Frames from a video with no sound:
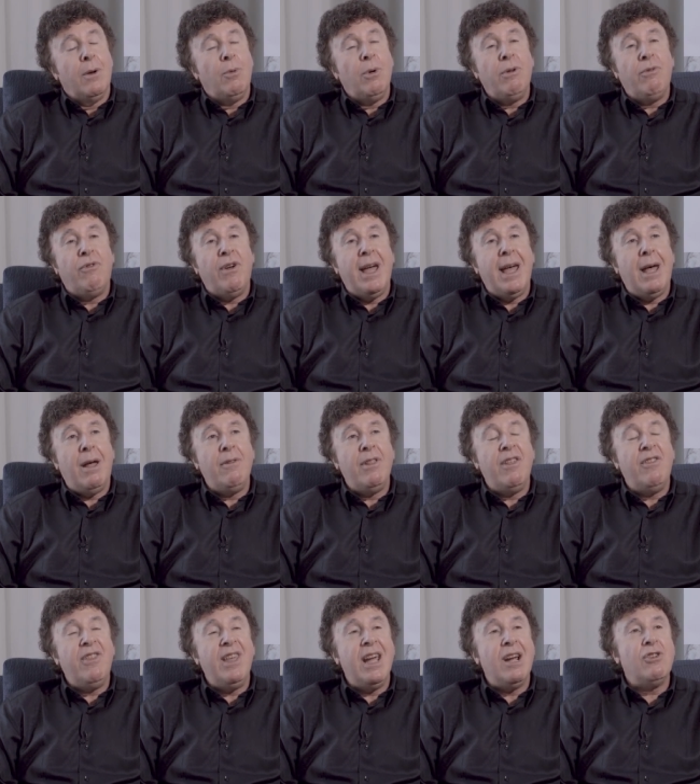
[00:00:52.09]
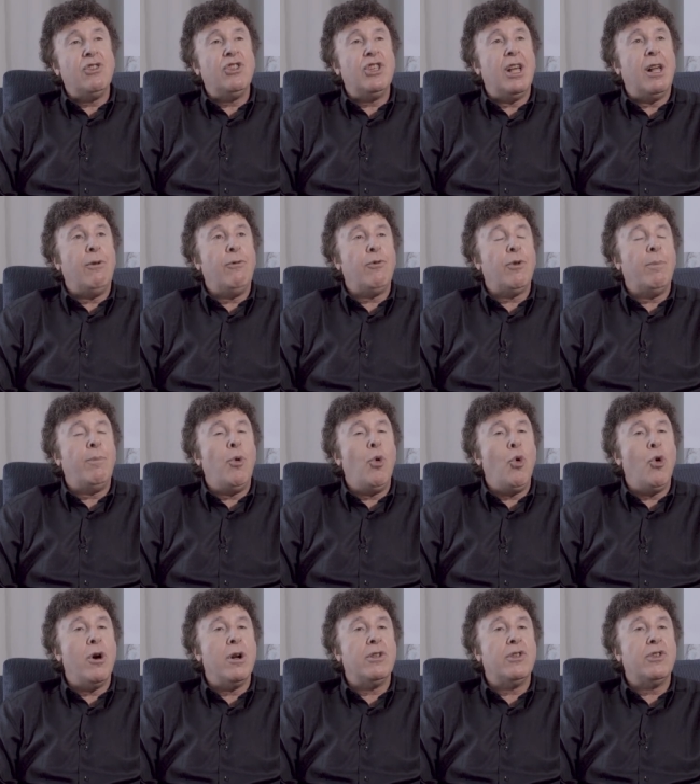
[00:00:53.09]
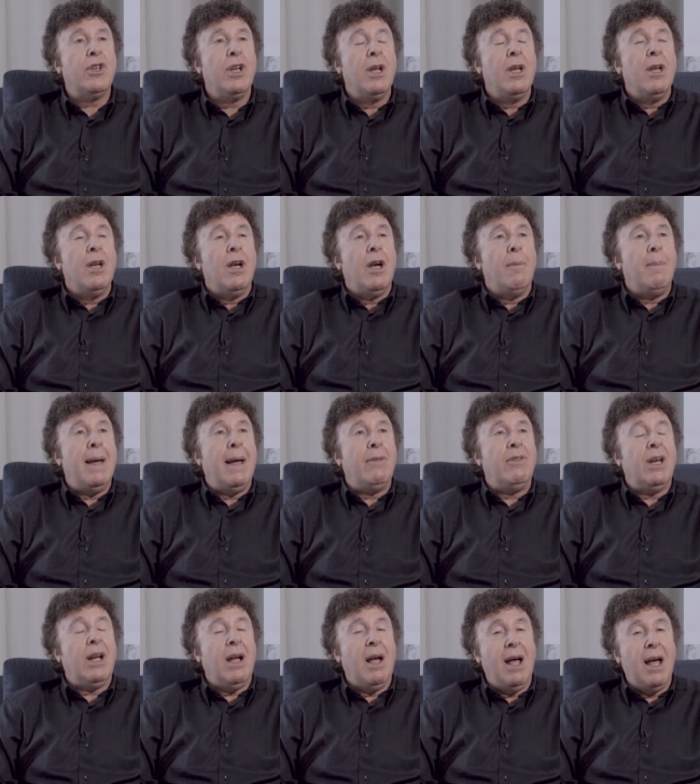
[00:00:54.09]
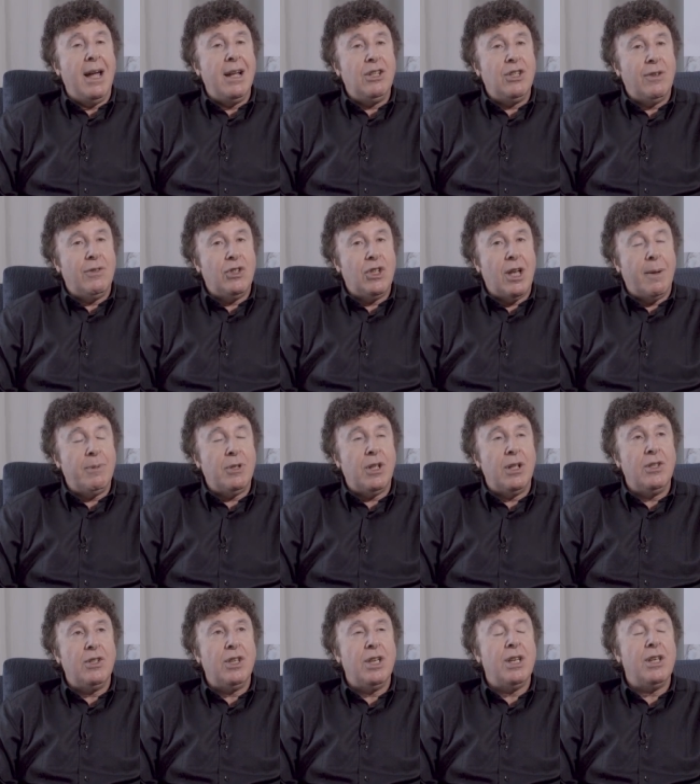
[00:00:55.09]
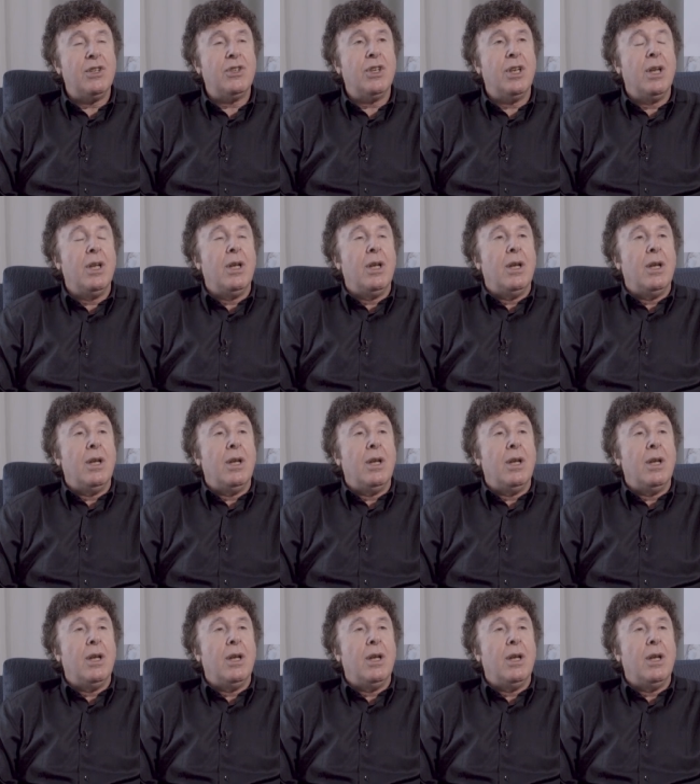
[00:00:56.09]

we found that their self-reports about the kinds of substances,